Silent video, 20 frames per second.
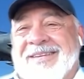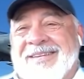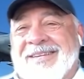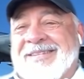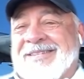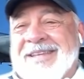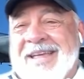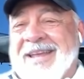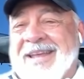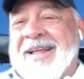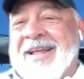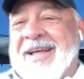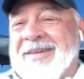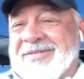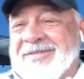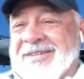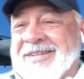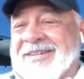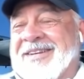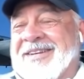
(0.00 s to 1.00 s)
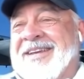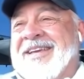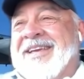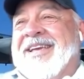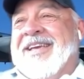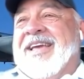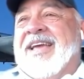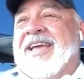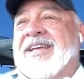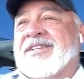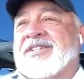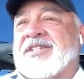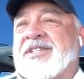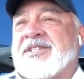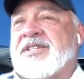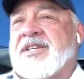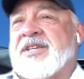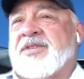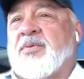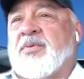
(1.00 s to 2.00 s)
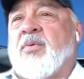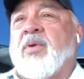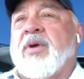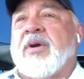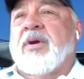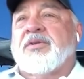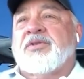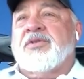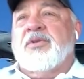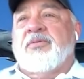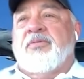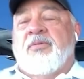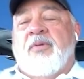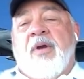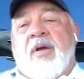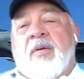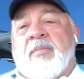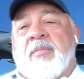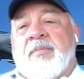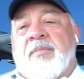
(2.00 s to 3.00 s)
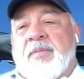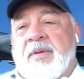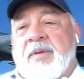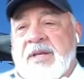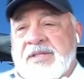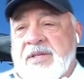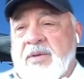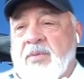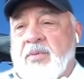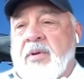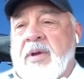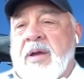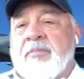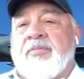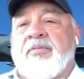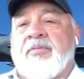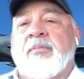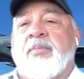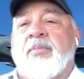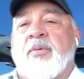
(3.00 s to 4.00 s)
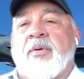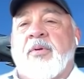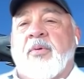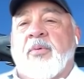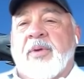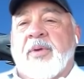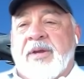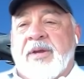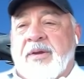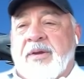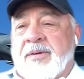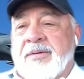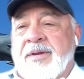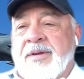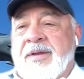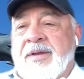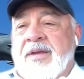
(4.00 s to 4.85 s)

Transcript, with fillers: It's not an option." And she says, "Well, where are you from?" And I said, "Well, I'm from Puerto Rico."